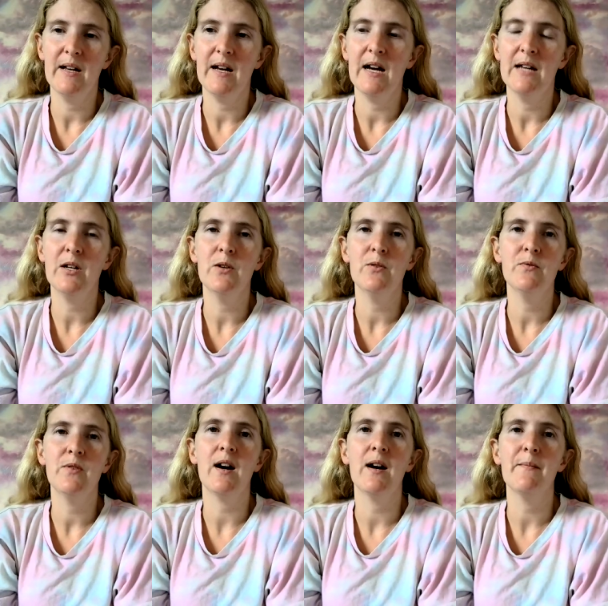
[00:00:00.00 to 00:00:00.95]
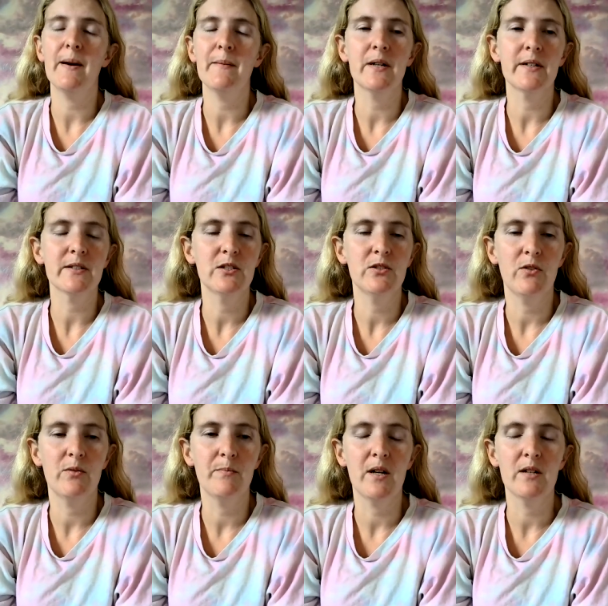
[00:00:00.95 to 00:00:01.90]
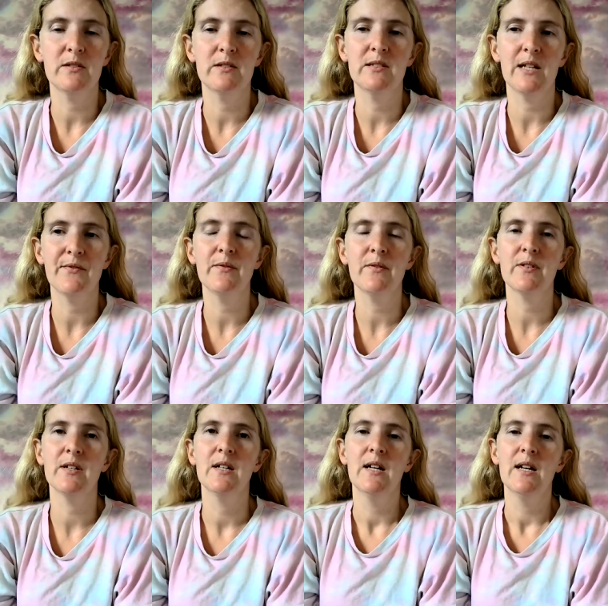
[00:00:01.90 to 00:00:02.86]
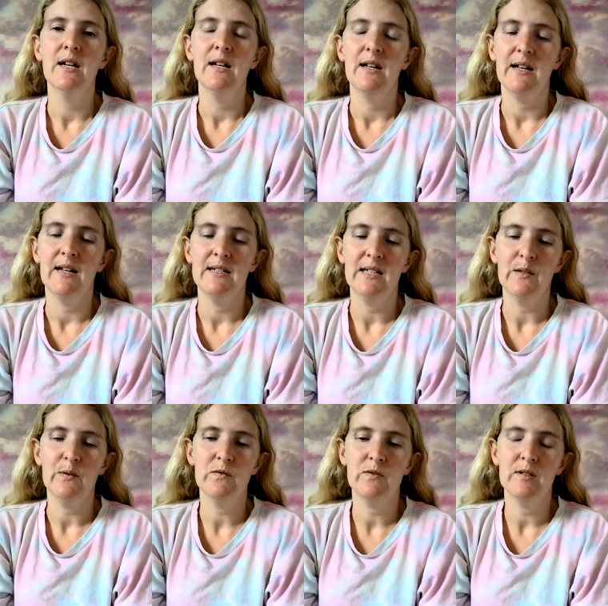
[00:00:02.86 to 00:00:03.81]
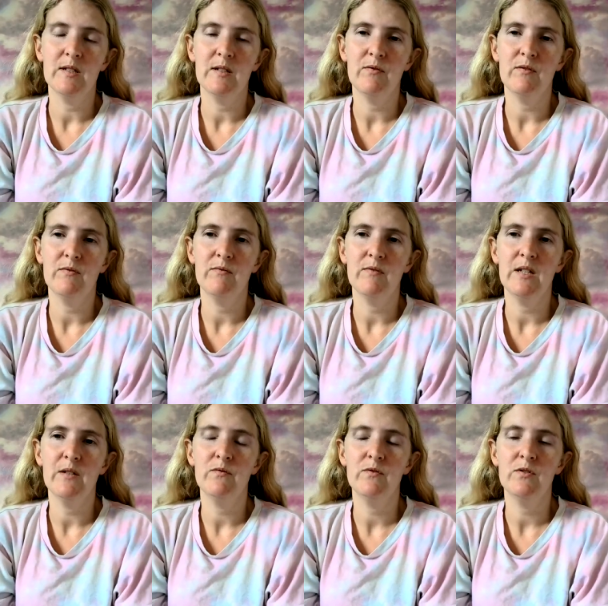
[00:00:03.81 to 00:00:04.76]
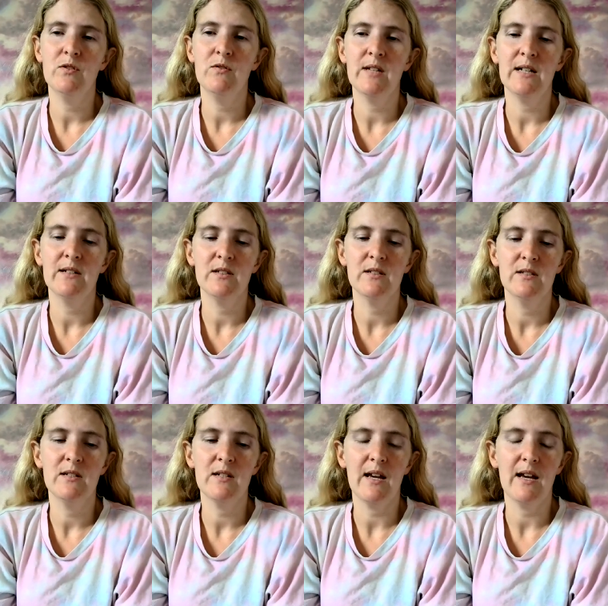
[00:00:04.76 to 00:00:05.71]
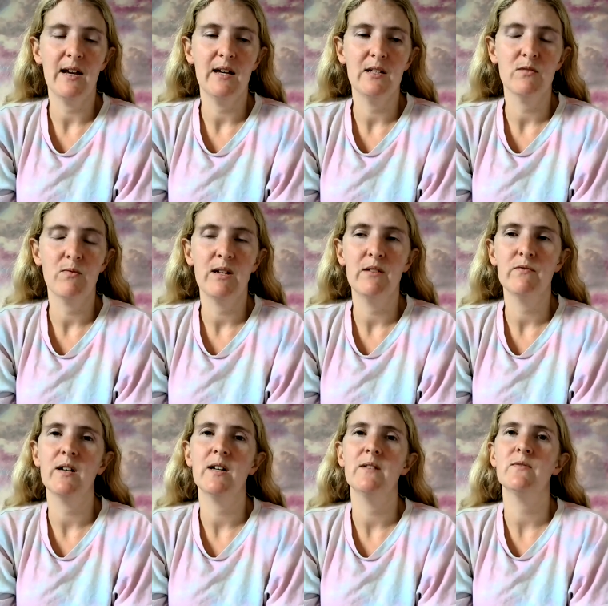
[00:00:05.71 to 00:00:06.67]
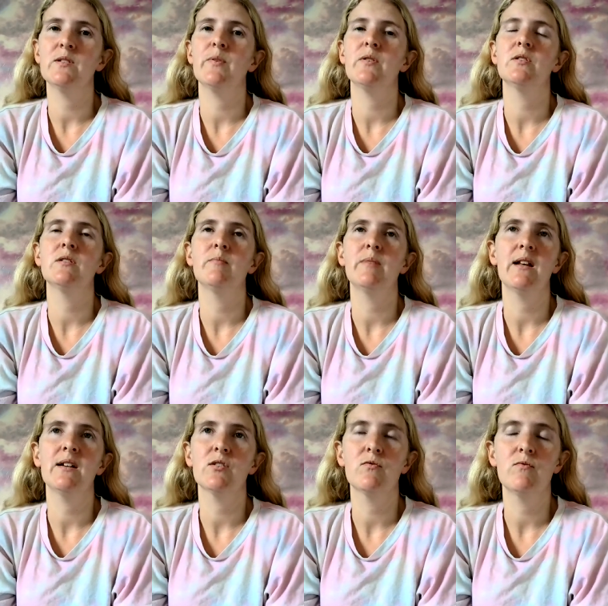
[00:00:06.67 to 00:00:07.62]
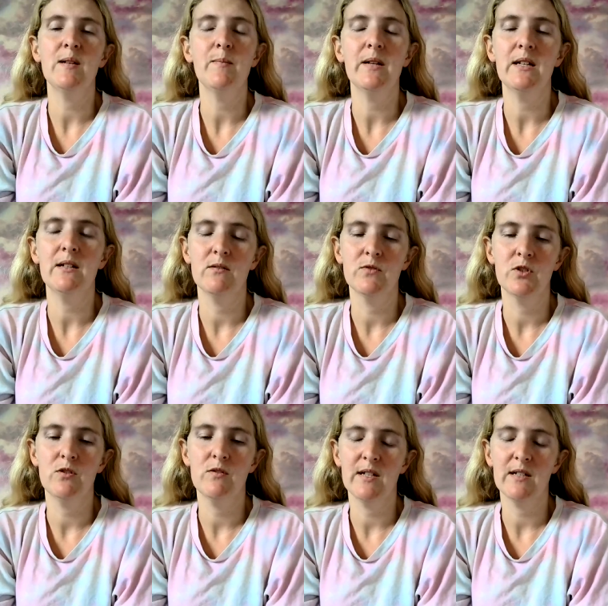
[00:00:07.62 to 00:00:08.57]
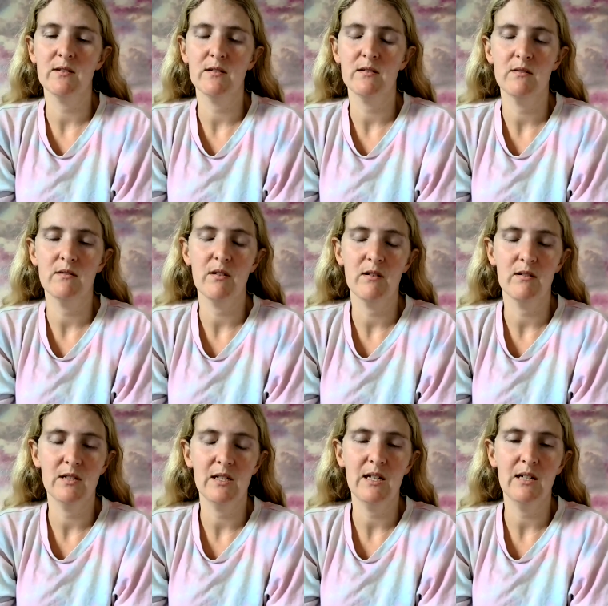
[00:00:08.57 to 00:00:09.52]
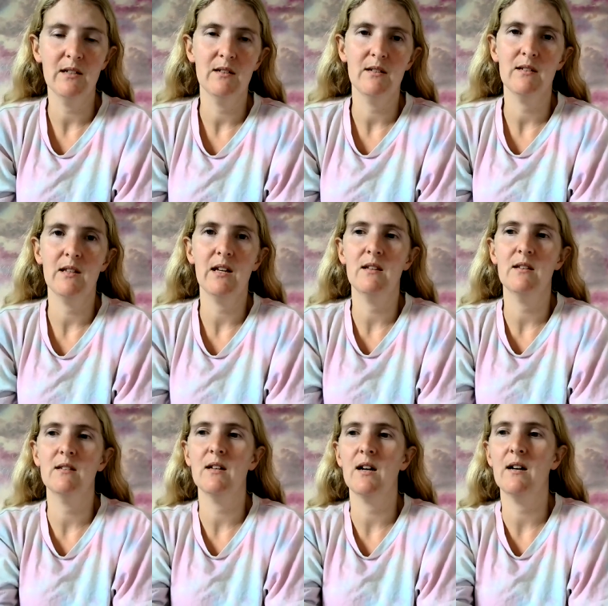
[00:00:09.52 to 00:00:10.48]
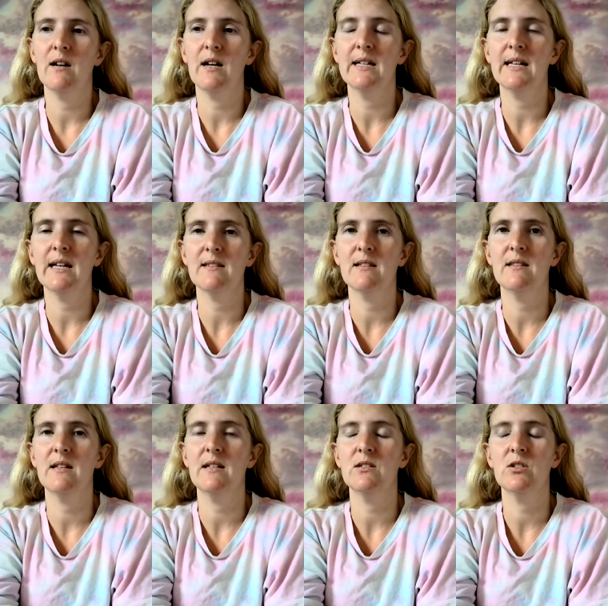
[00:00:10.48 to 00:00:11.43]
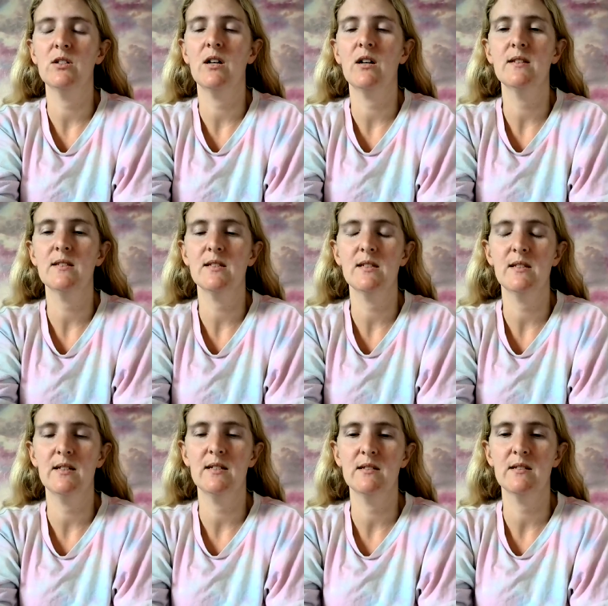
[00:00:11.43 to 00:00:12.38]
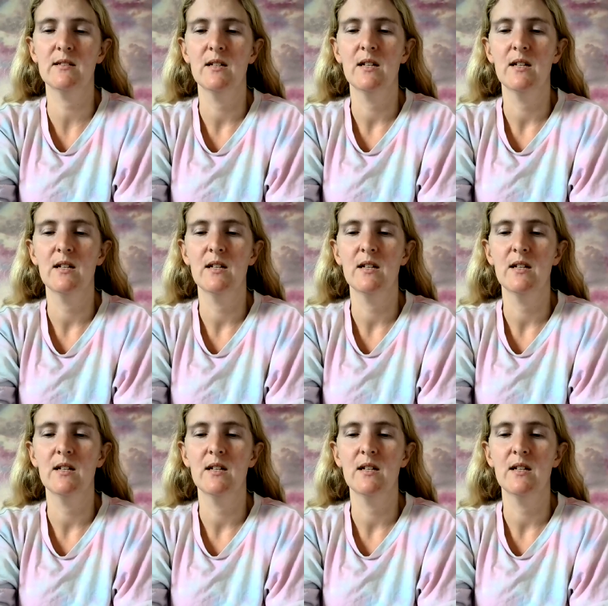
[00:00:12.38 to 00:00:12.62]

I know that I met Martin on March the 7th, and if if if 2025 is supposed to be like a repeat of 2013 then i guess that there's a chance that